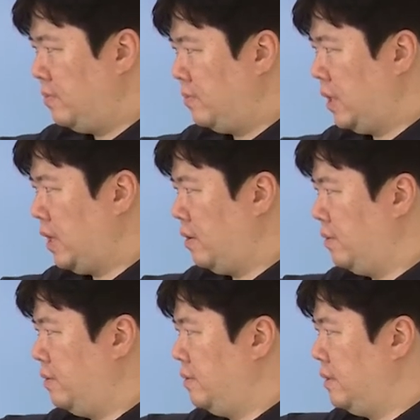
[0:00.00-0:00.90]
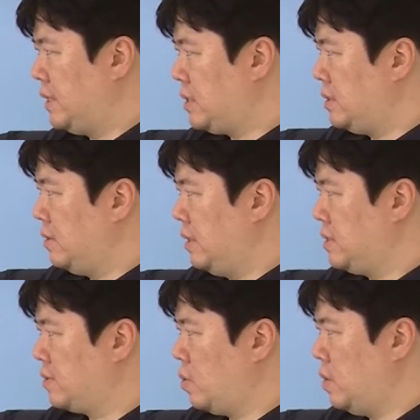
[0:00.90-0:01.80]
rely on
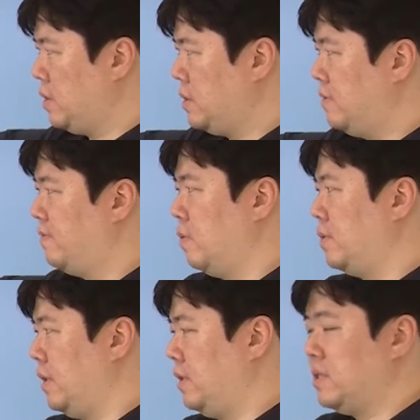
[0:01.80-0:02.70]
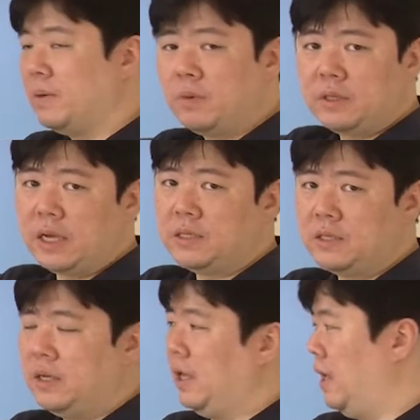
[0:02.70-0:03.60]
this course for the December
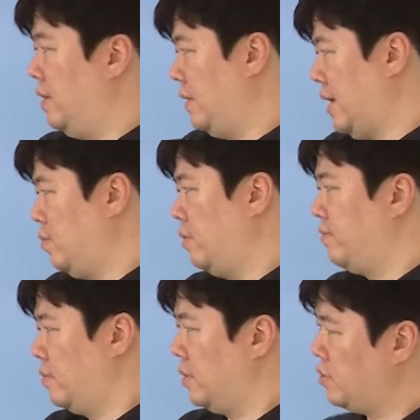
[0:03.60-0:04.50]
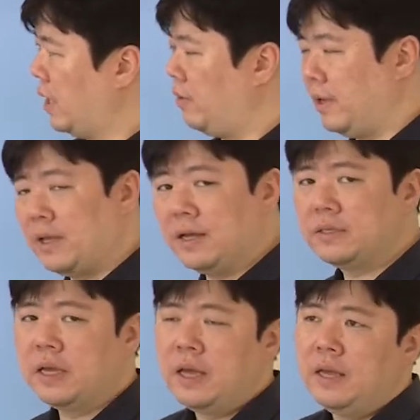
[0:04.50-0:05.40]
test and that one for the January
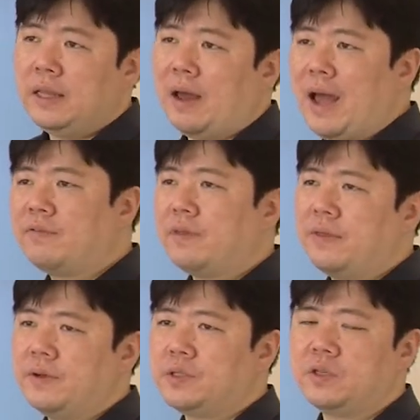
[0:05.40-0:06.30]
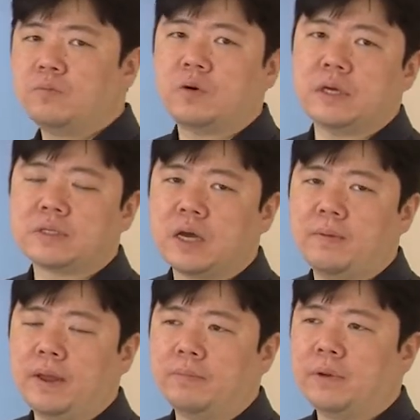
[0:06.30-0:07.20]
test. Now after that, there's 2 more tests
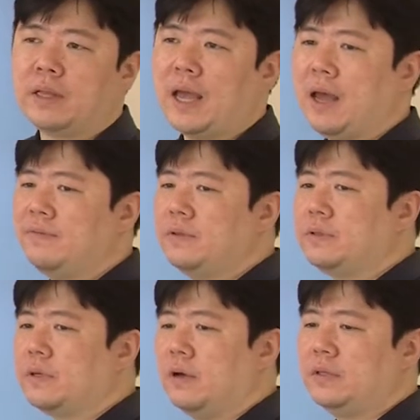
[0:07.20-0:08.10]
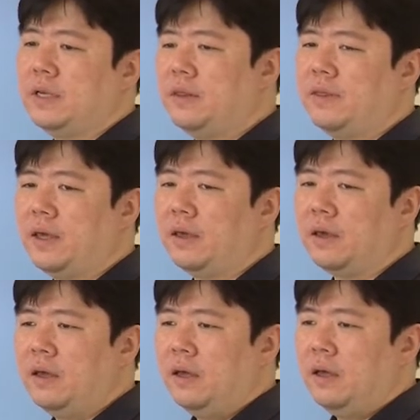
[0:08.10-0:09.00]
coming, but I haven't got
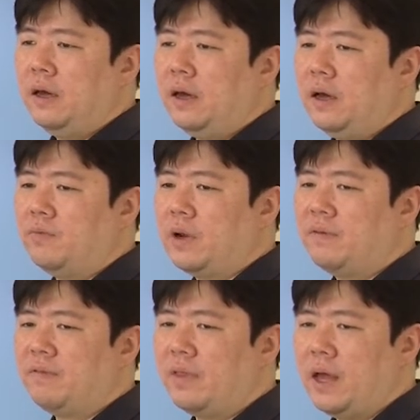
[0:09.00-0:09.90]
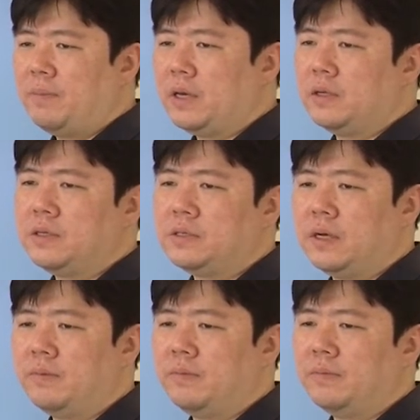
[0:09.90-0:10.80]
anything ready for that because
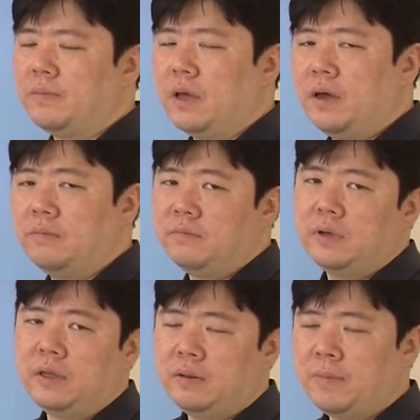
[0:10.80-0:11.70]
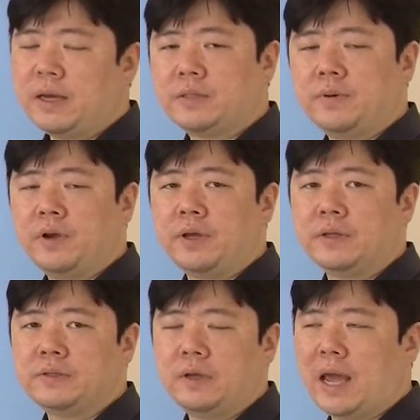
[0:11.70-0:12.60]
in my
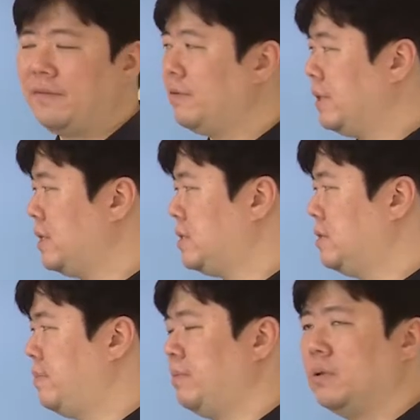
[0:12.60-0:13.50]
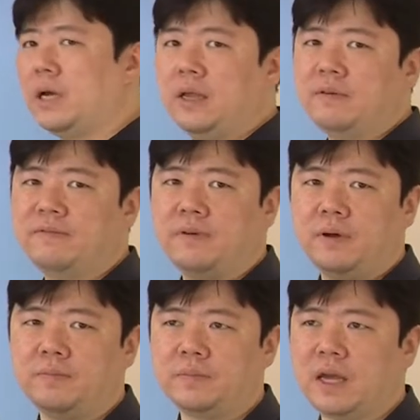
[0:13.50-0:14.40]
experience, after this, people kind of
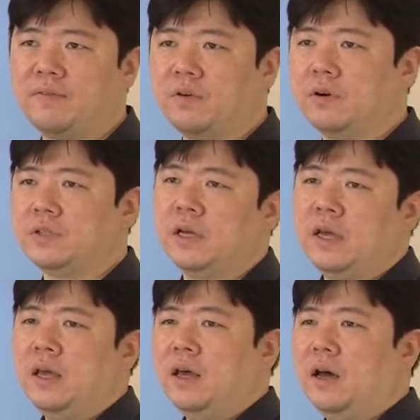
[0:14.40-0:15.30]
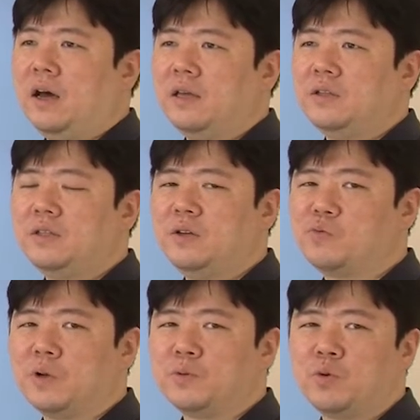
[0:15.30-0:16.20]
diverge into 2
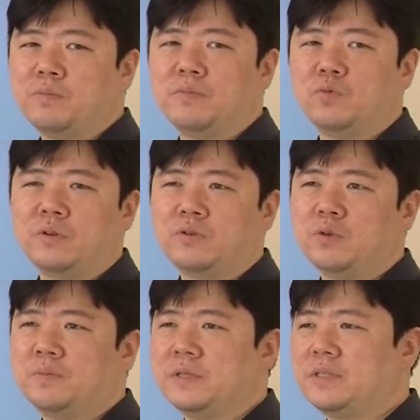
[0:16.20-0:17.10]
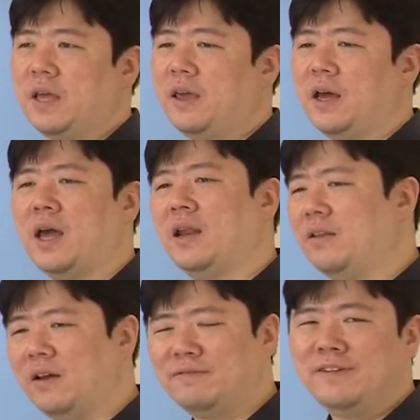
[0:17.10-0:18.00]
groups. One group is saying, I had
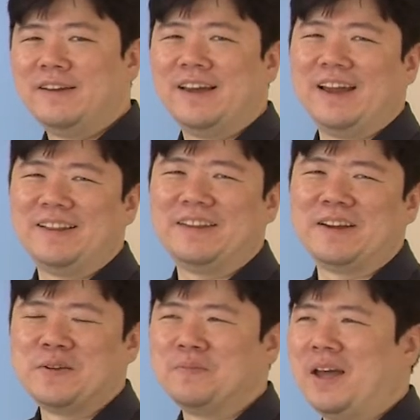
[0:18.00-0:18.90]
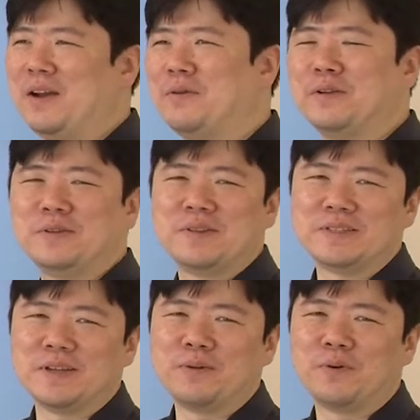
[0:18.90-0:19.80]
enough and I don't want to do
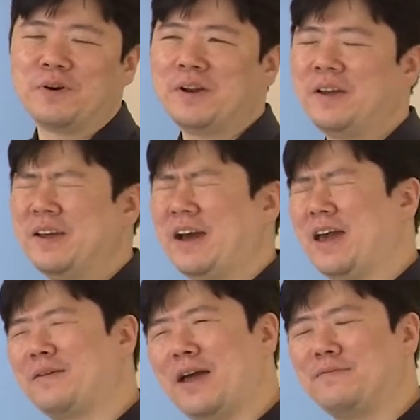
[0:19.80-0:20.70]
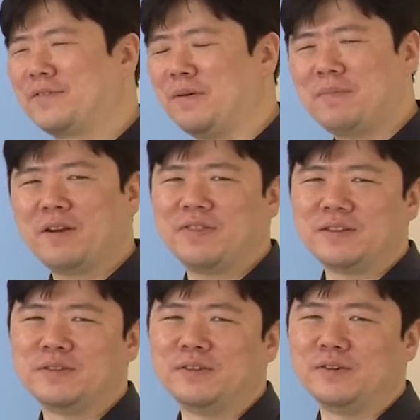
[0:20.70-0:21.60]
this anymore. I've got better
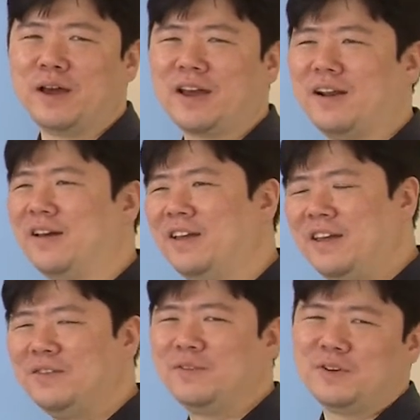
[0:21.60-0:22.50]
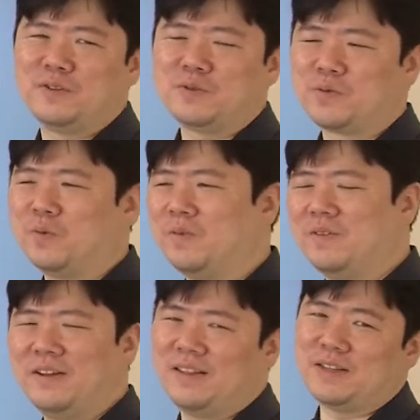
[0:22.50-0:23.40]
things to do. I gotta return to
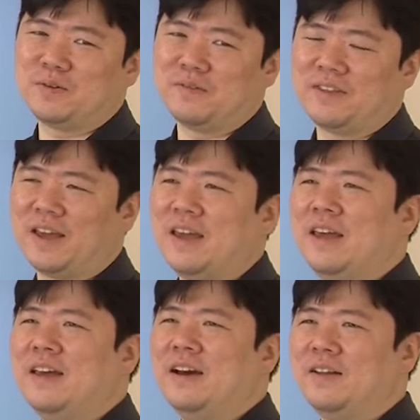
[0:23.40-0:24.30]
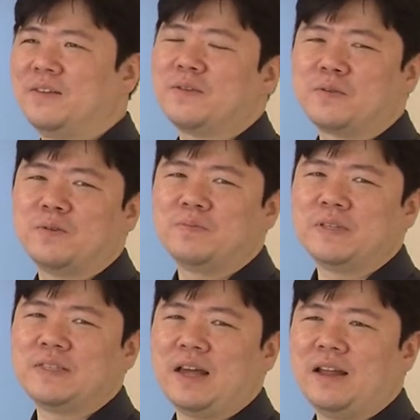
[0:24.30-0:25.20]
school and that sort of thing. Another group
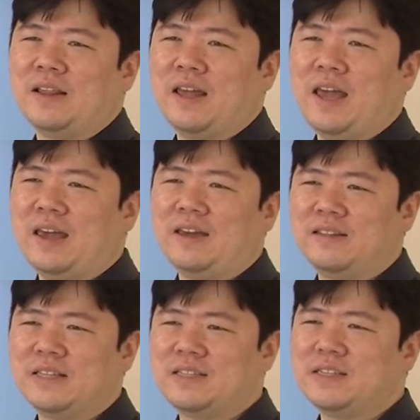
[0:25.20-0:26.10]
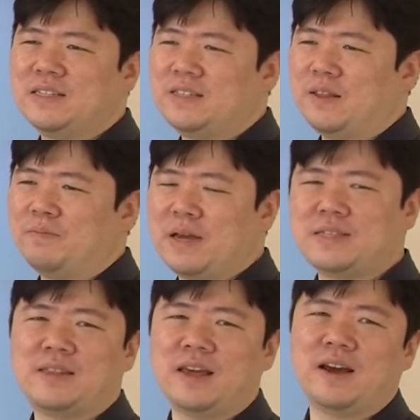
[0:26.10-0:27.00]
is that, hey, this is the
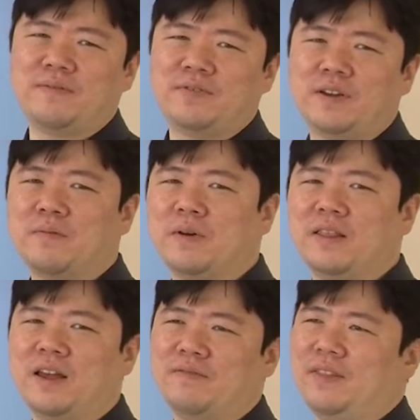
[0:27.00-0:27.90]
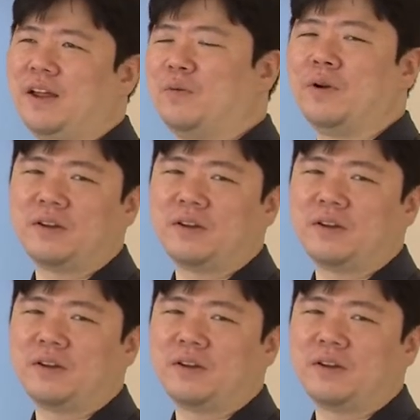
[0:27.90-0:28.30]
best thing I've done in my life and I want to